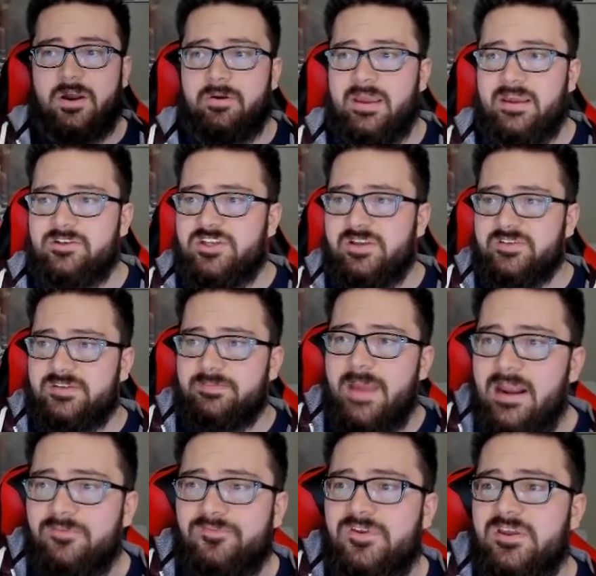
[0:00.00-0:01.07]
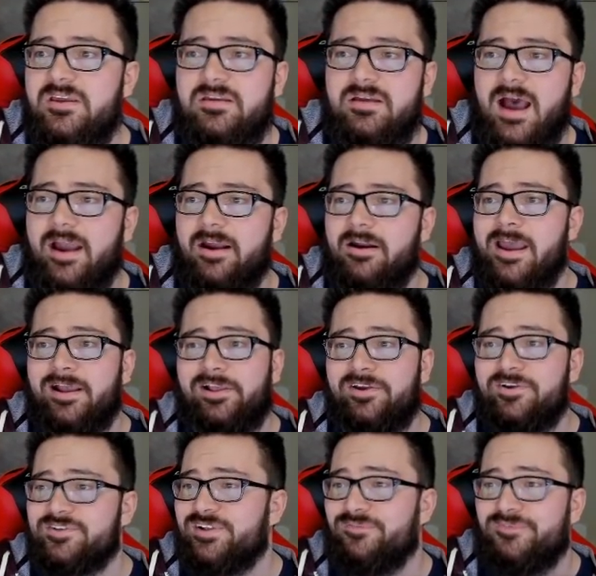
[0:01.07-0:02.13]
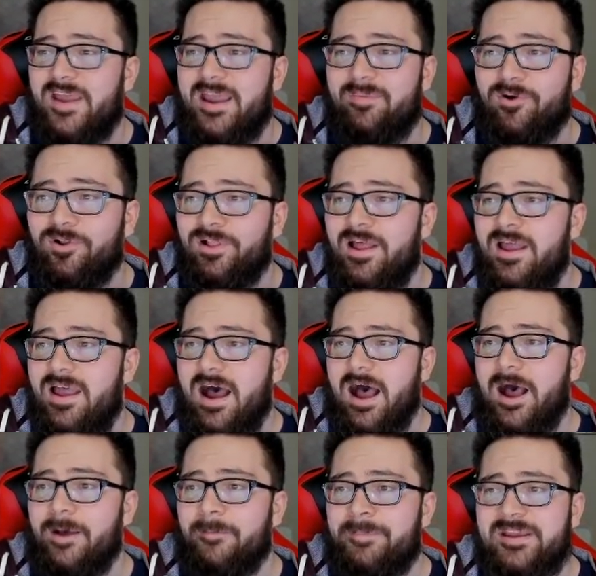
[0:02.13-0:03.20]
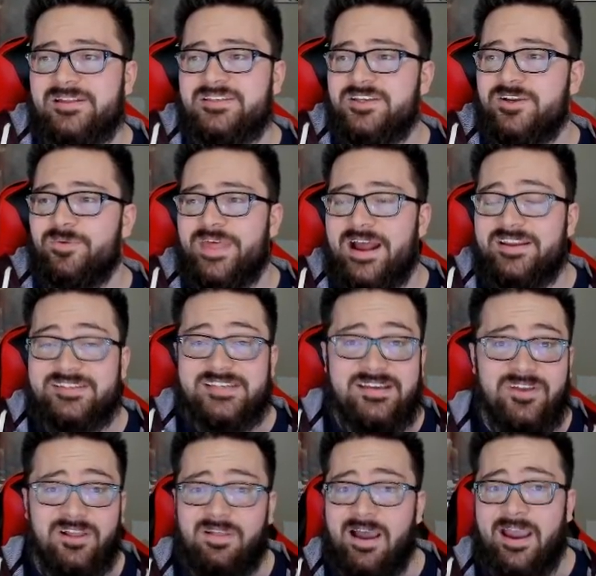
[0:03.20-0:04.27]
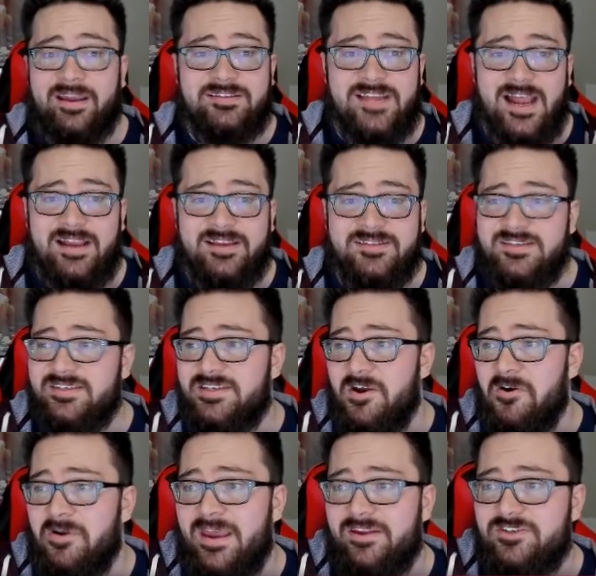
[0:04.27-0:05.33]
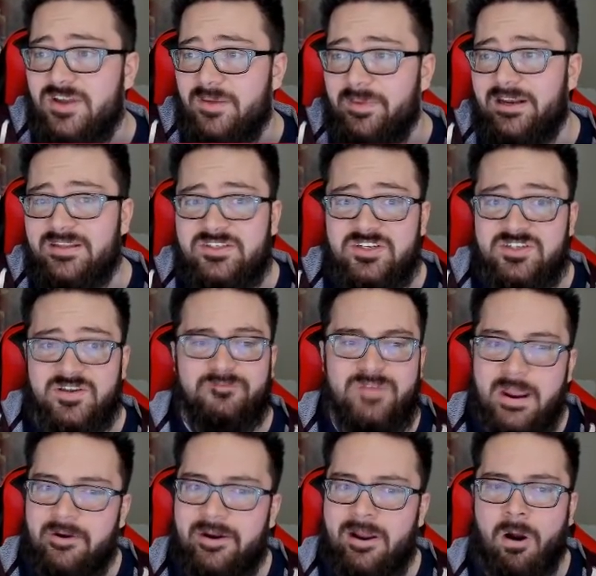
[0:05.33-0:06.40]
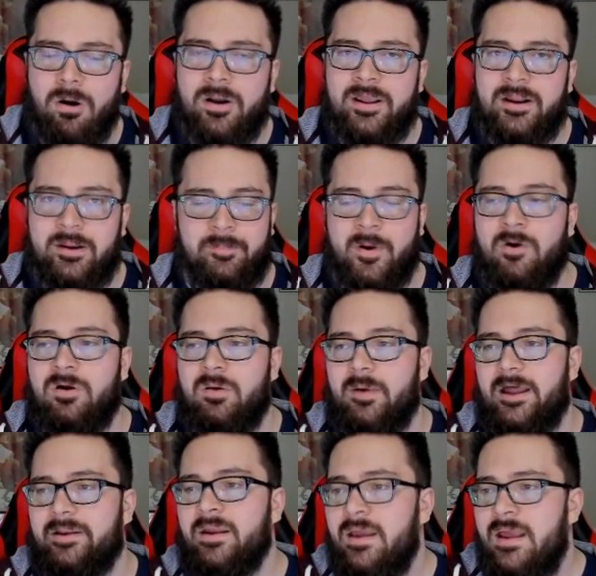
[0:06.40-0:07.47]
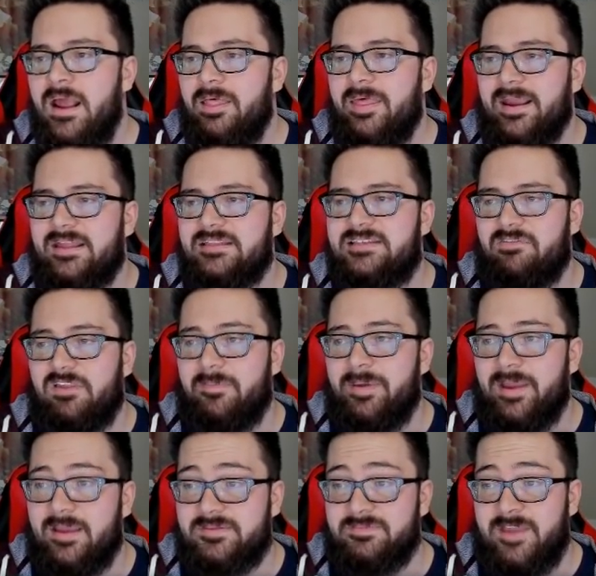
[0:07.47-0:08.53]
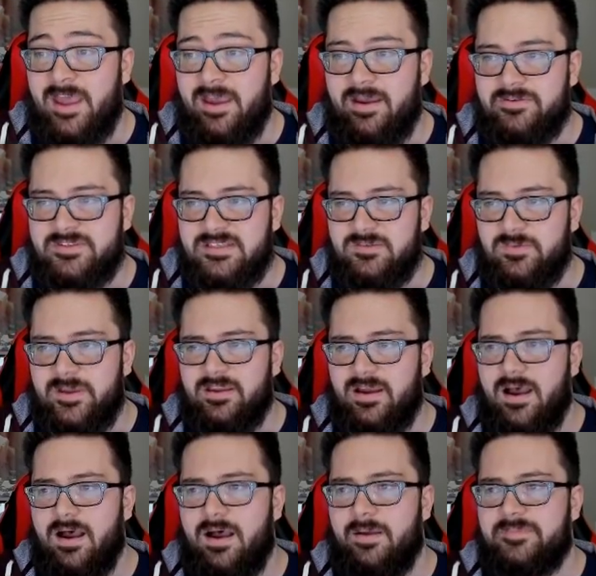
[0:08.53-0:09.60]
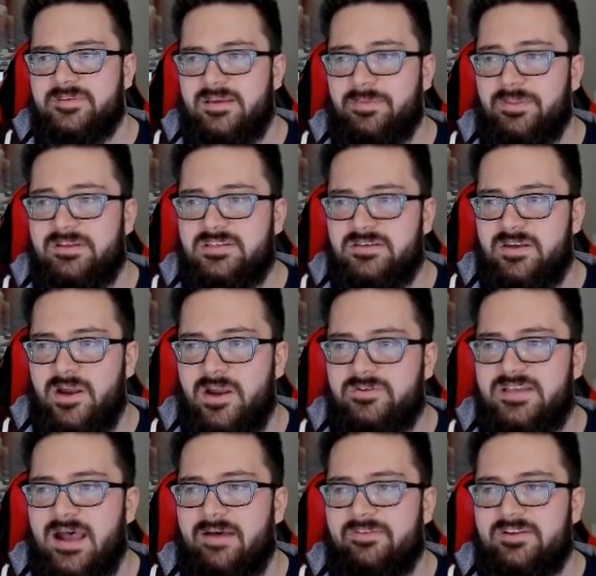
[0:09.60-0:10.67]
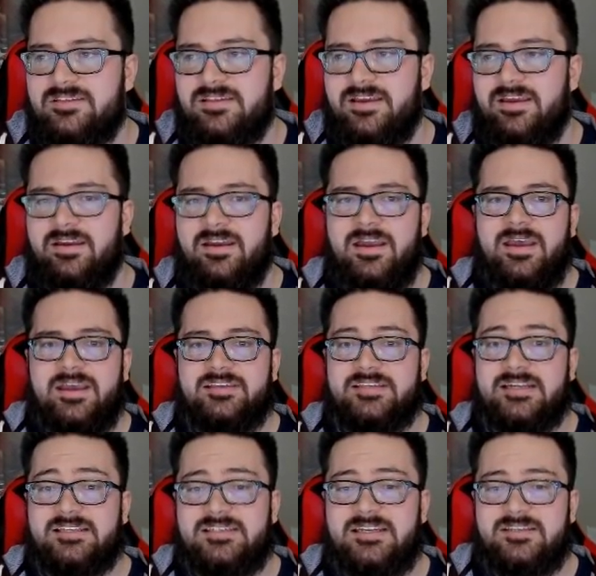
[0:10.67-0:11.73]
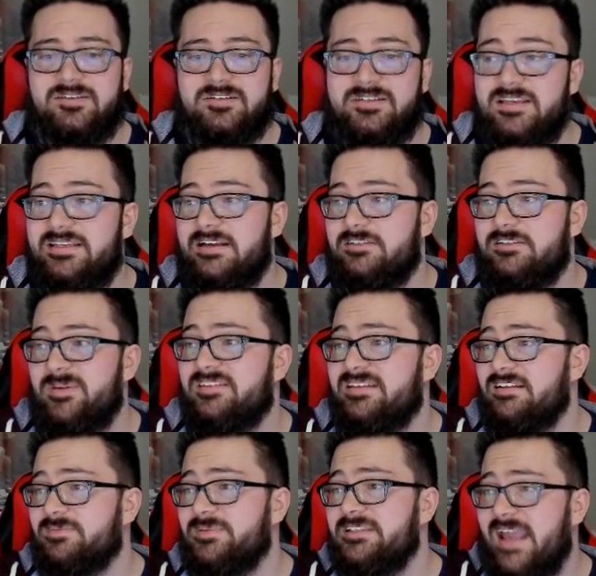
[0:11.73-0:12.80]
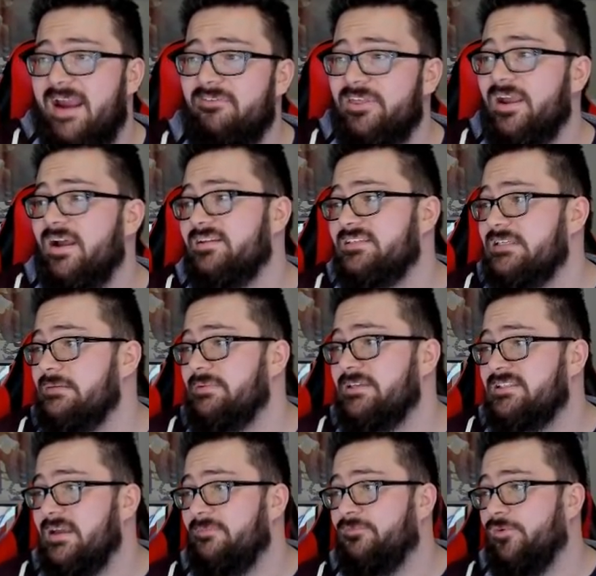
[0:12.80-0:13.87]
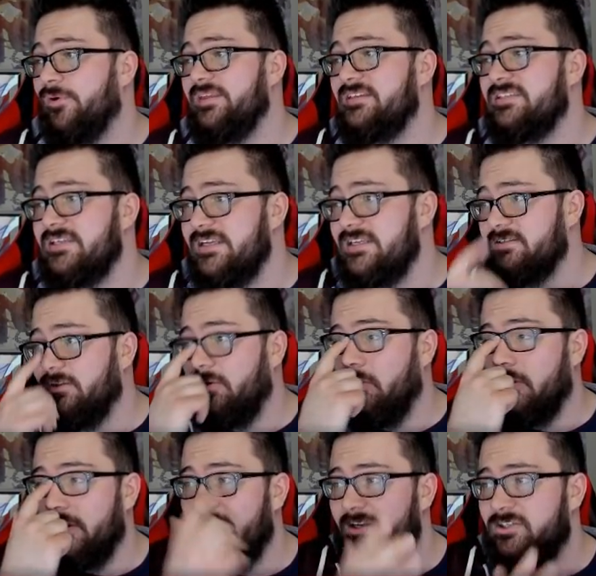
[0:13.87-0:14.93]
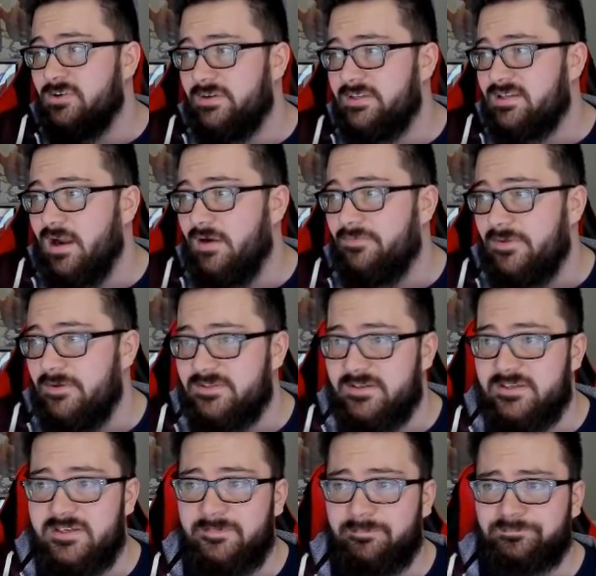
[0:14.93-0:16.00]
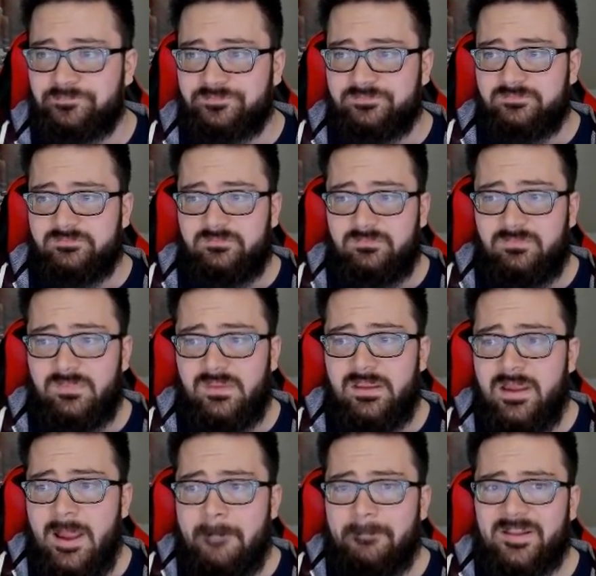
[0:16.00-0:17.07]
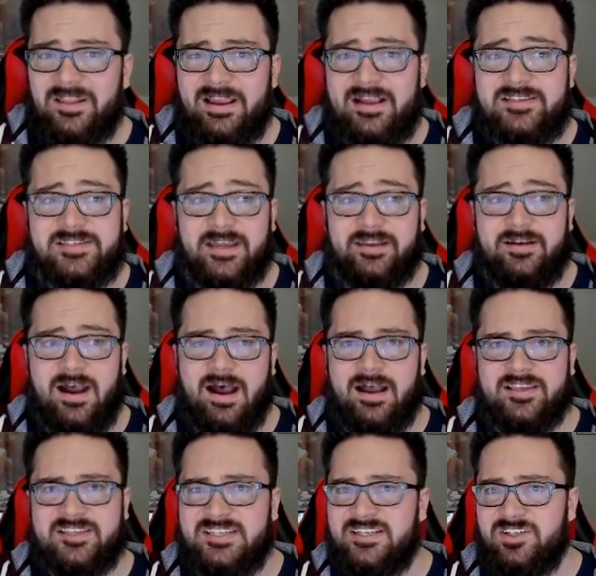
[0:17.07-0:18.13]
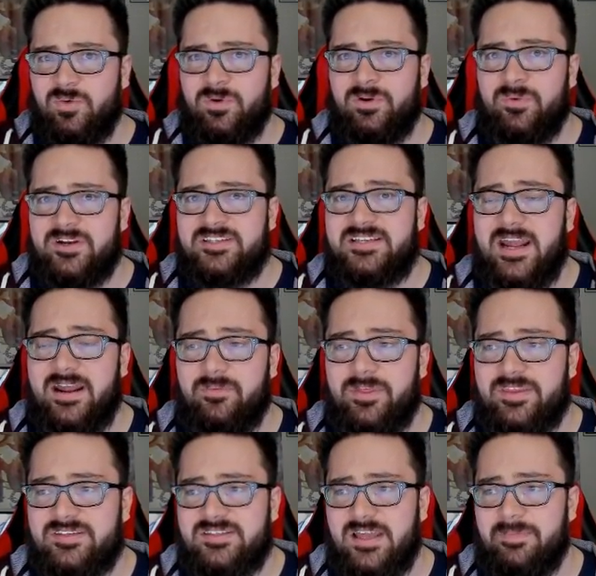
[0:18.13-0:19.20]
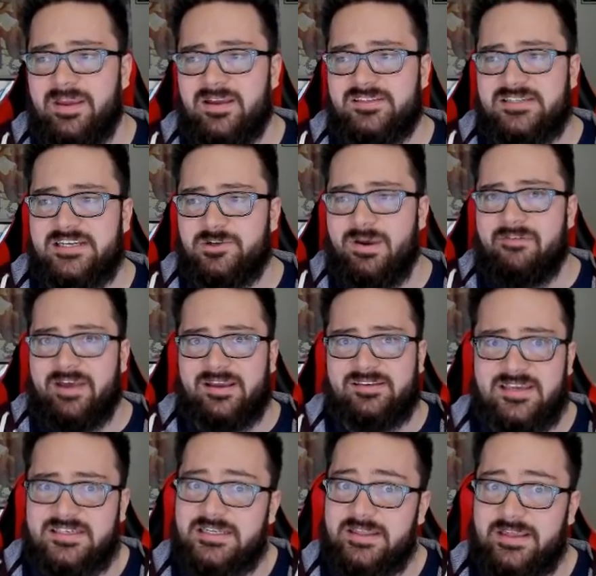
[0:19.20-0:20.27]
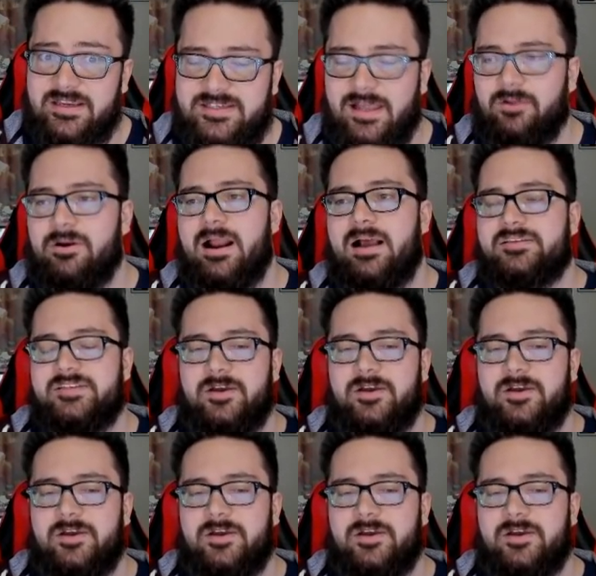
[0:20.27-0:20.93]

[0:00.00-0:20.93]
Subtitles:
Edge kills the Manaphy. Iron Head kills Clefable. P2 without his Eviolite dies to Stone Edge. I mean, it's just a very hard-hitting Pokemon that can definitely pick up some KOs this week. Something to note, obviously, is that Sneasel does outspeed. This outspeeds everything on his team except for the Sneasel or any Choice Scarf users. But like I said, Sneasel wouldn't want to stay in with this thing because I do have access to the Accelerock.